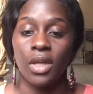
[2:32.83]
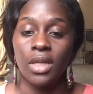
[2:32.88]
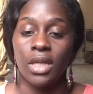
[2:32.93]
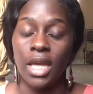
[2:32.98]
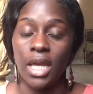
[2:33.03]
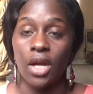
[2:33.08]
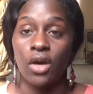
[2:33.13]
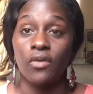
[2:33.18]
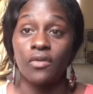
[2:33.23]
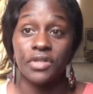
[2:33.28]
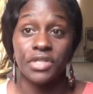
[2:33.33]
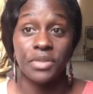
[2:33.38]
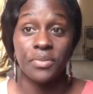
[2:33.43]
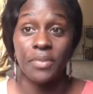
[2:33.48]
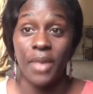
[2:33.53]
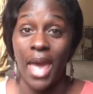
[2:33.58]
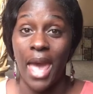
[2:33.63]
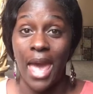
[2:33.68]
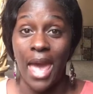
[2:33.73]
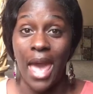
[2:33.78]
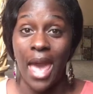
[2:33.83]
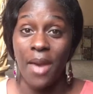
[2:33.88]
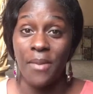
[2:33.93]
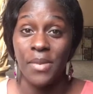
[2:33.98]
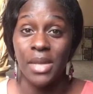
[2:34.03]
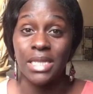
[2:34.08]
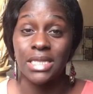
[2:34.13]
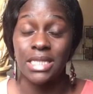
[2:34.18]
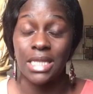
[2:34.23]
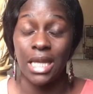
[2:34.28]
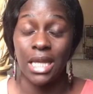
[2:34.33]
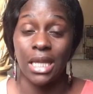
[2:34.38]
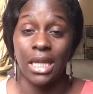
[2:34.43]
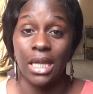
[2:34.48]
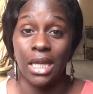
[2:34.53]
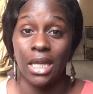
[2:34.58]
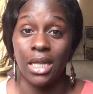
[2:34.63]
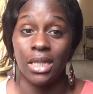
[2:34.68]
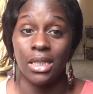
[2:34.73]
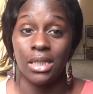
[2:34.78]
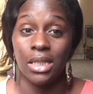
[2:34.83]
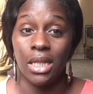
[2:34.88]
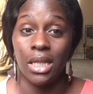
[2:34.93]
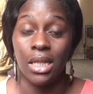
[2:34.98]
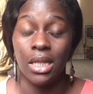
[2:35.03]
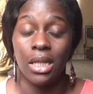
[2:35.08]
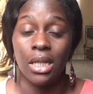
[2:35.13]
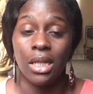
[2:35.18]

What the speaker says: get over some bad habits and